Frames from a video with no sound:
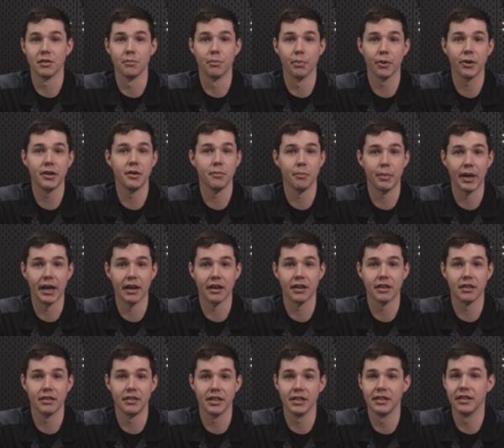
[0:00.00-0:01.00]
can print
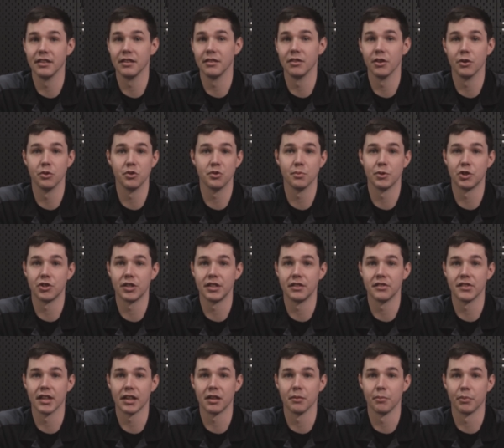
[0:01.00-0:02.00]
PEKK than those machines
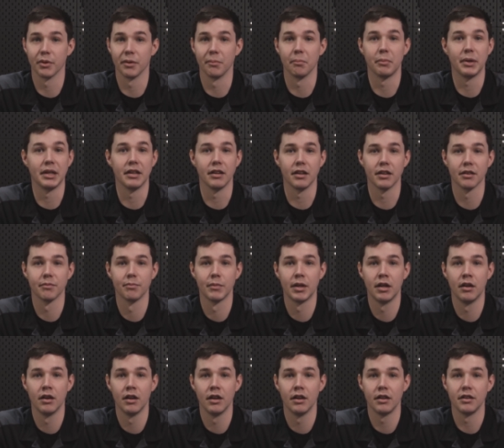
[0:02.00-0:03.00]
that can print PEEK
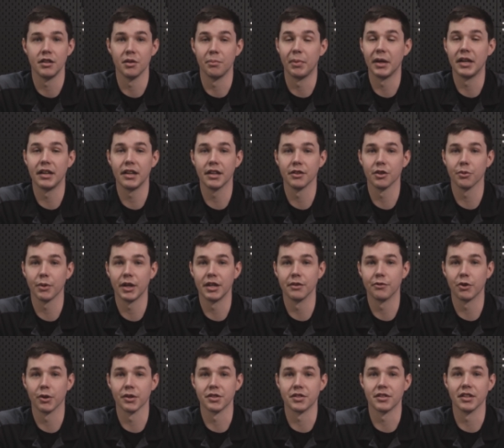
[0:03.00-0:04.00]
depending on the rate of
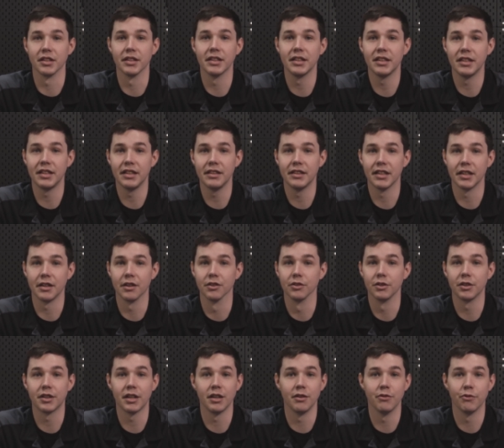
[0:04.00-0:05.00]
crystallinity that you're
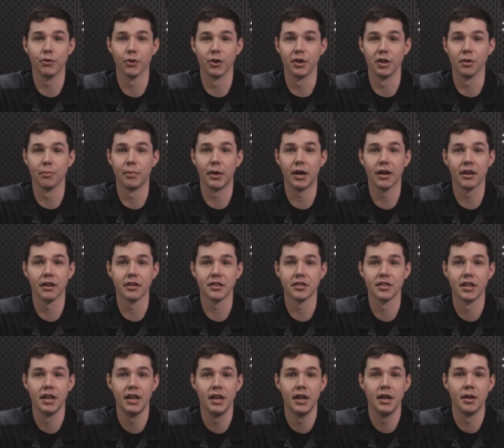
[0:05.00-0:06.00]
looking for in your part.
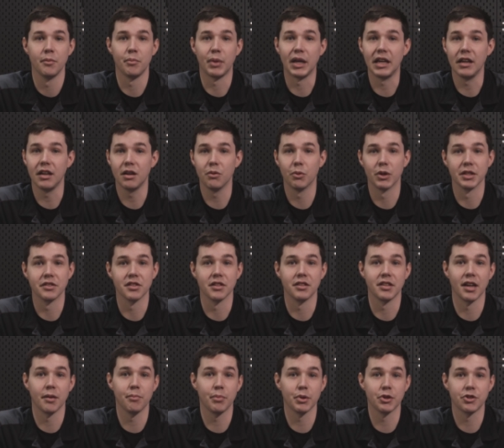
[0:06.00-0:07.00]
PEEK wants a
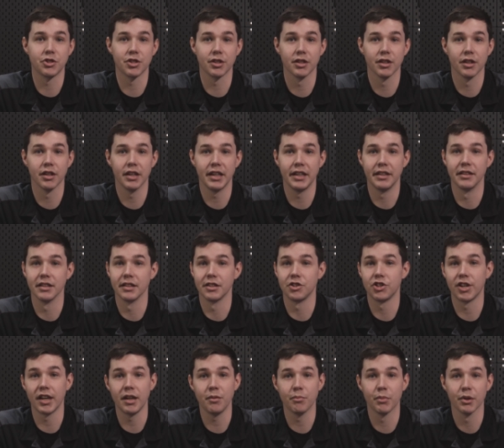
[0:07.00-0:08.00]
temperature in the
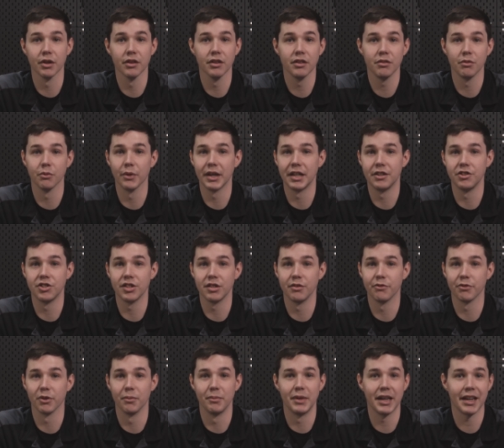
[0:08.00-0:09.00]
chamber ranging
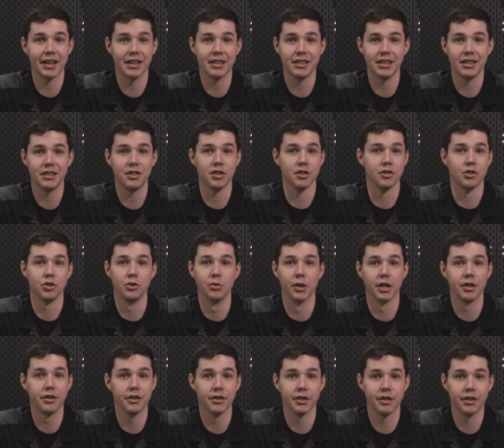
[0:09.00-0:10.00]
from 90 to
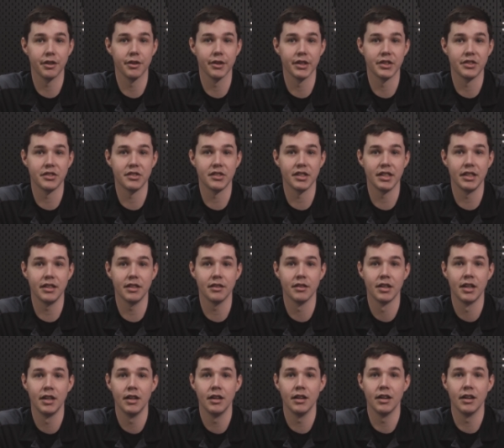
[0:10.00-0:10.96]
200 degrees C,